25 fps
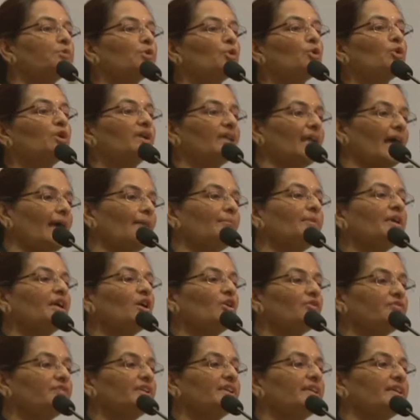programming
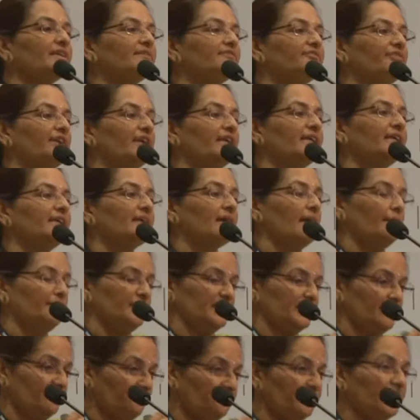of the infant,
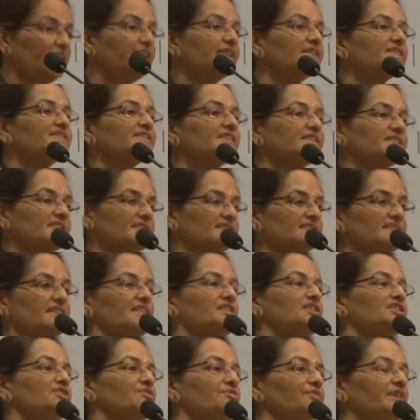the fetus is in
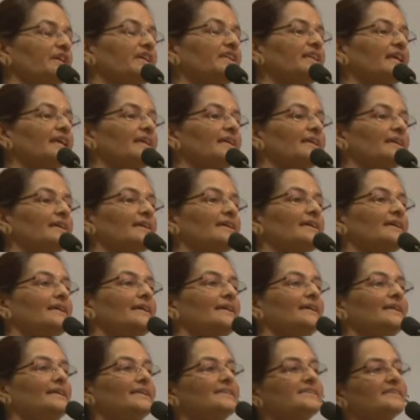such a way that
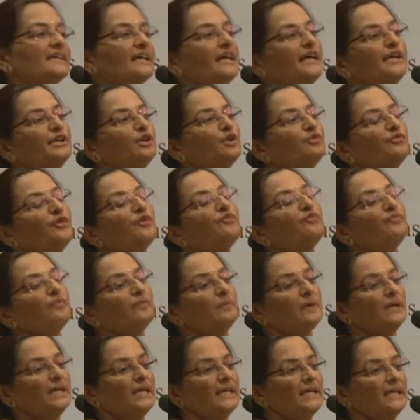it is a kind of
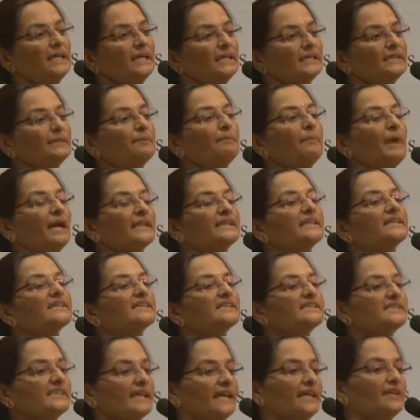the
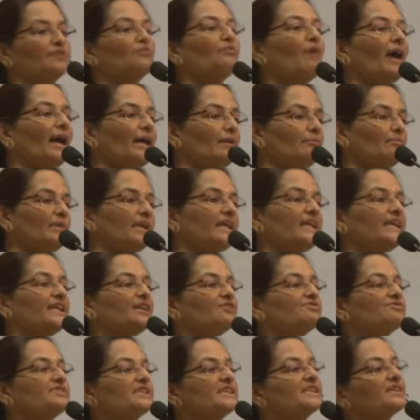mother's environment
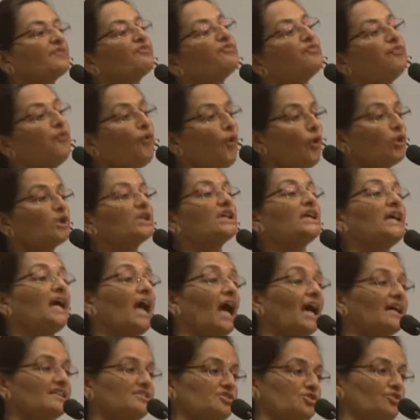gives it a
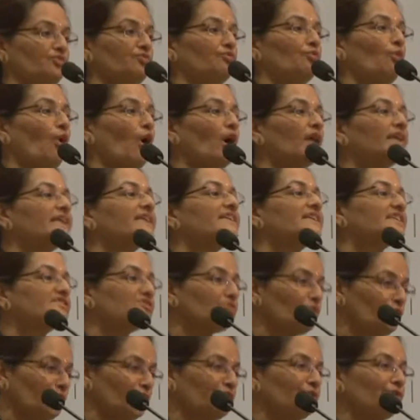forecast of what it
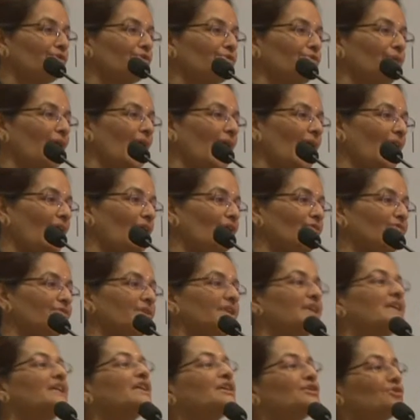is going to
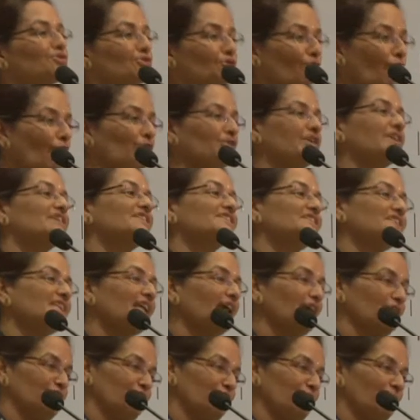have throughout its
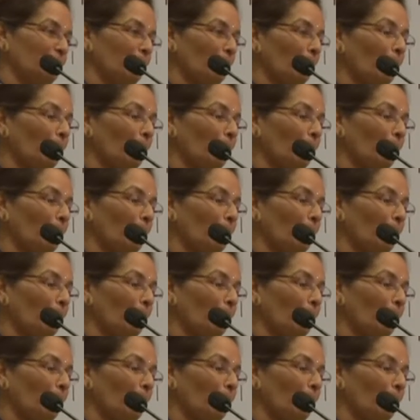life.